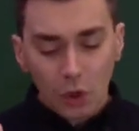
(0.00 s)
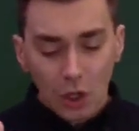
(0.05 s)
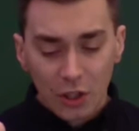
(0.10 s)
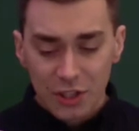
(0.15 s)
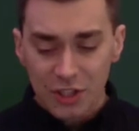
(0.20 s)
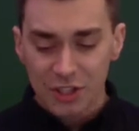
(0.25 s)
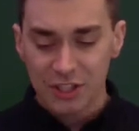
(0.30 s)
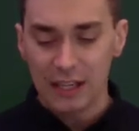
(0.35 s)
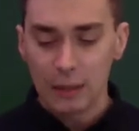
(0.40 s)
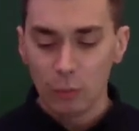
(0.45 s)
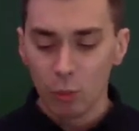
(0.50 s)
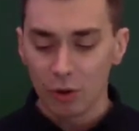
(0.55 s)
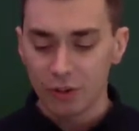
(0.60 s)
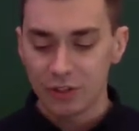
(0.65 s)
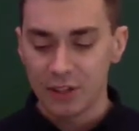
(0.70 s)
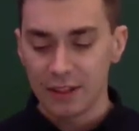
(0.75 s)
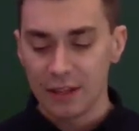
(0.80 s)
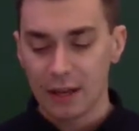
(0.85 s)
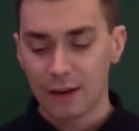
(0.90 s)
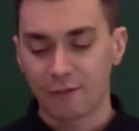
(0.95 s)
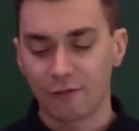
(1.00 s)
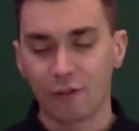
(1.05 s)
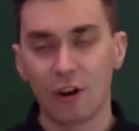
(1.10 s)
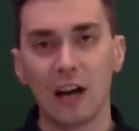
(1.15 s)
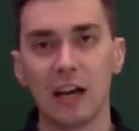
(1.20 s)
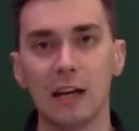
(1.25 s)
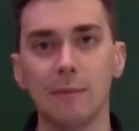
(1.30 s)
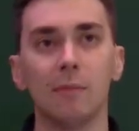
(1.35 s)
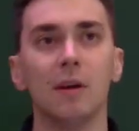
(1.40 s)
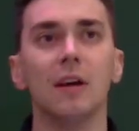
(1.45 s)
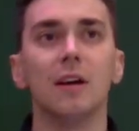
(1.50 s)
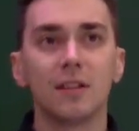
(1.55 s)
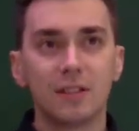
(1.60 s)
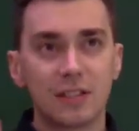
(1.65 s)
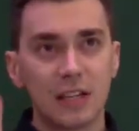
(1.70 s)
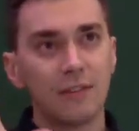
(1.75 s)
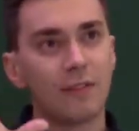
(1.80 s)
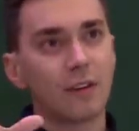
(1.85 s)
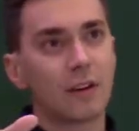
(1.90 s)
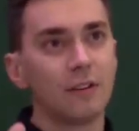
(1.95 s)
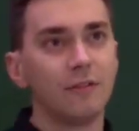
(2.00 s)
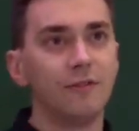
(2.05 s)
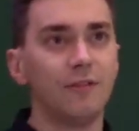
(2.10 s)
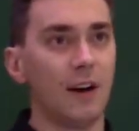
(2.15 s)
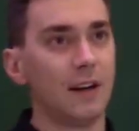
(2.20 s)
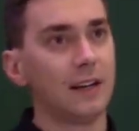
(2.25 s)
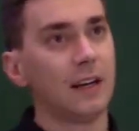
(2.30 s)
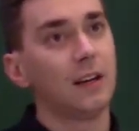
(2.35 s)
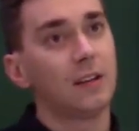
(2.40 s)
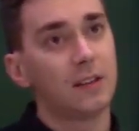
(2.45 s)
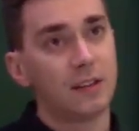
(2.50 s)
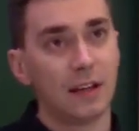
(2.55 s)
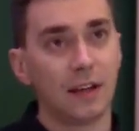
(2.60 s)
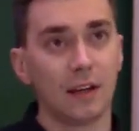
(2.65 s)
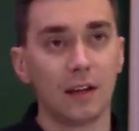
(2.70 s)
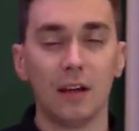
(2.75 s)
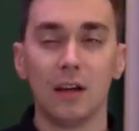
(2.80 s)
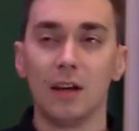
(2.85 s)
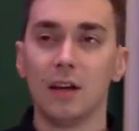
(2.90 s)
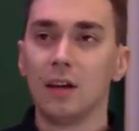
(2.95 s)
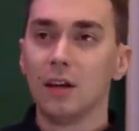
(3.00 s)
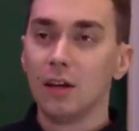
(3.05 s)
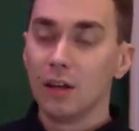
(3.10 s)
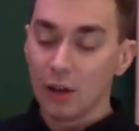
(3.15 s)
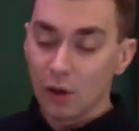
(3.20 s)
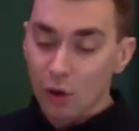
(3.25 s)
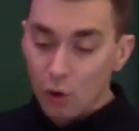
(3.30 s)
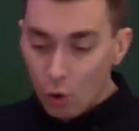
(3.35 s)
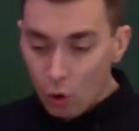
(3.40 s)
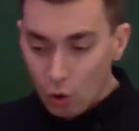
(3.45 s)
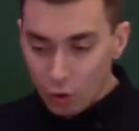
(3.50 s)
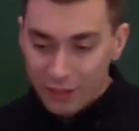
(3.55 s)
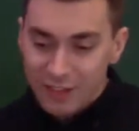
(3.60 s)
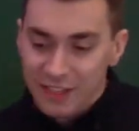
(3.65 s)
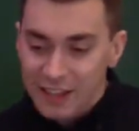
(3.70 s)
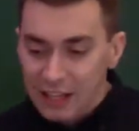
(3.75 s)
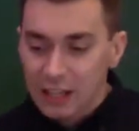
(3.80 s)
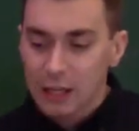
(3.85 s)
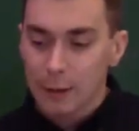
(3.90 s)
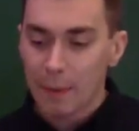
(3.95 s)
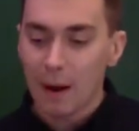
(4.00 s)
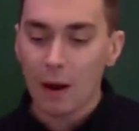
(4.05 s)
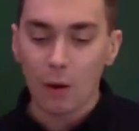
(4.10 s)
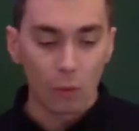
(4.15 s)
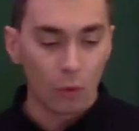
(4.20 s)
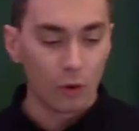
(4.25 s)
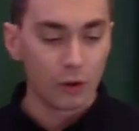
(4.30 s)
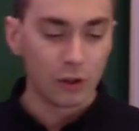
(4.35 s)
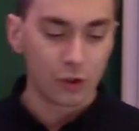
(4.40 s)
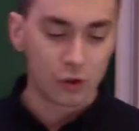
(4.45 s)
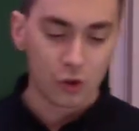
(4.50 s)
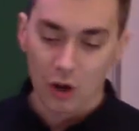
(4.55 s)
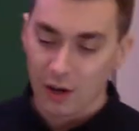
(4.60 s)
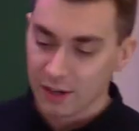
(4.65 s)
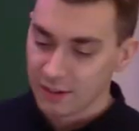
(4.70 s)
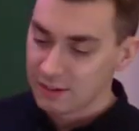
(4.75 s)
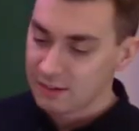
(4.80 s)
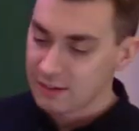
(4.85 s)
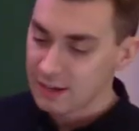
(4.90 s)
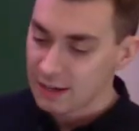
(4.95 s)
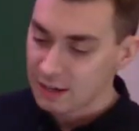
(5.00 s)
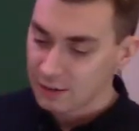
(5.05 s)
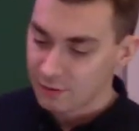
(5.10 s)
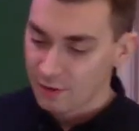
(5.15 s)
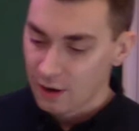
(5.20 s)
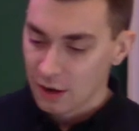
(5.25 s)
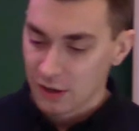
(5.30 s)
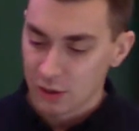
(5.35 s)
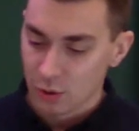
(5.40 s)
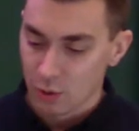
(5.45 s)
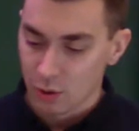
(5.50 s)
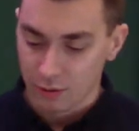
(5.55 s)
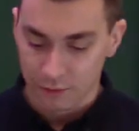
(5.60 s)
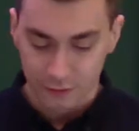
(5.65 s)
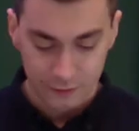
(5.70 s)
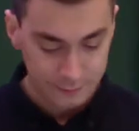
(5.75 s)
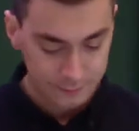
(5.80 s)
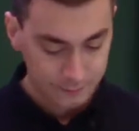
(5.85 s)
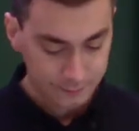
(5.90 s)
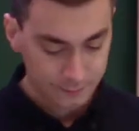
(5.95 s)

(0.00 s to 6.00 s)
see what's in that frame, see if I can find anything. Think about what you're trying to take a photo of.